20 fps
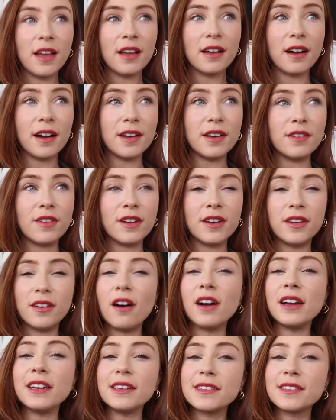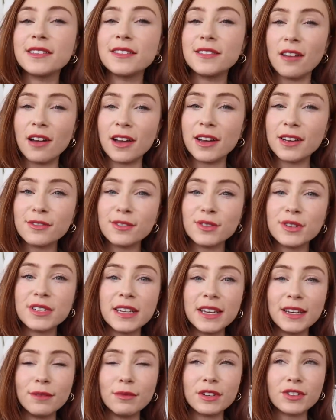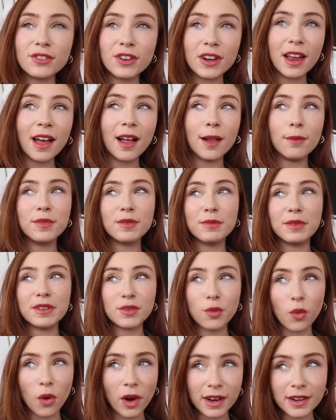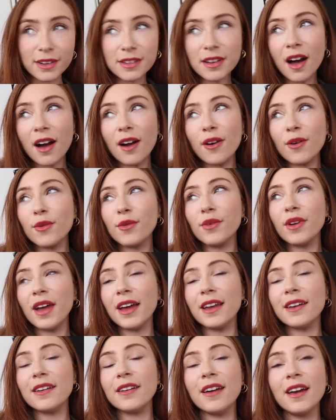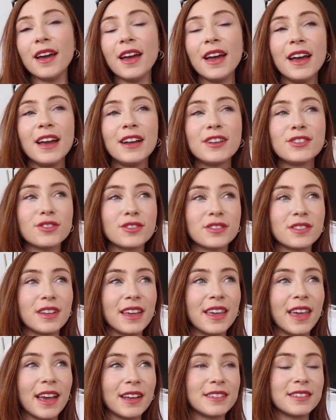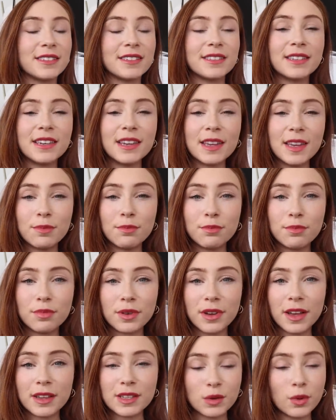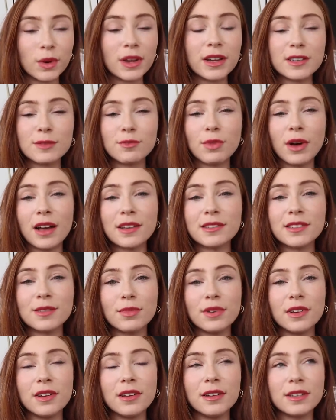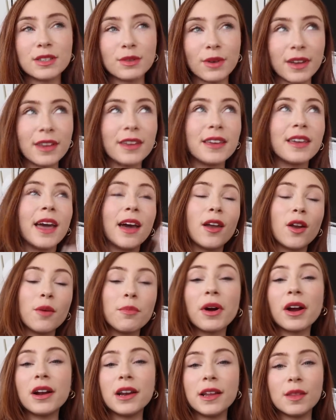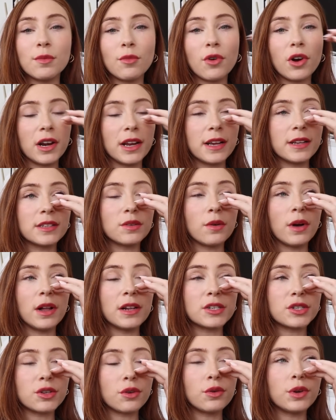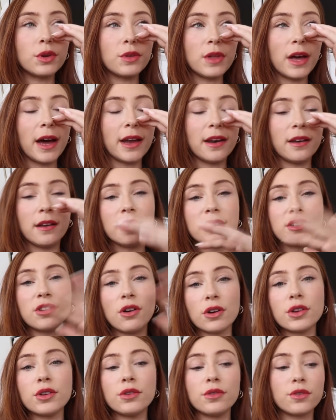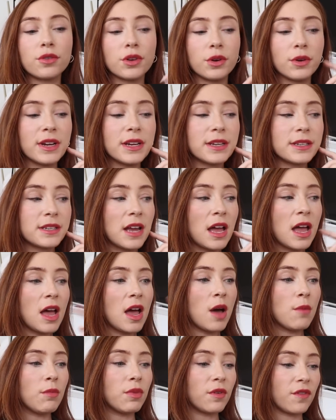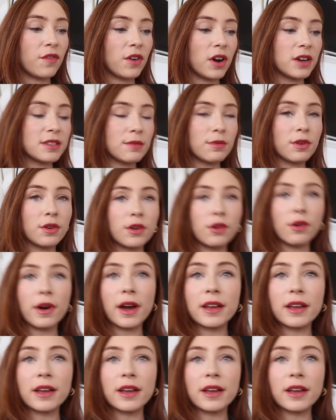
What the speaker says: kind of a nice night routine, which really helps me to wind down and just like get to sleep as quick as possible so I can get up early in the morning. So I'll show you that and I'll talk you through it. But first I'm gonna go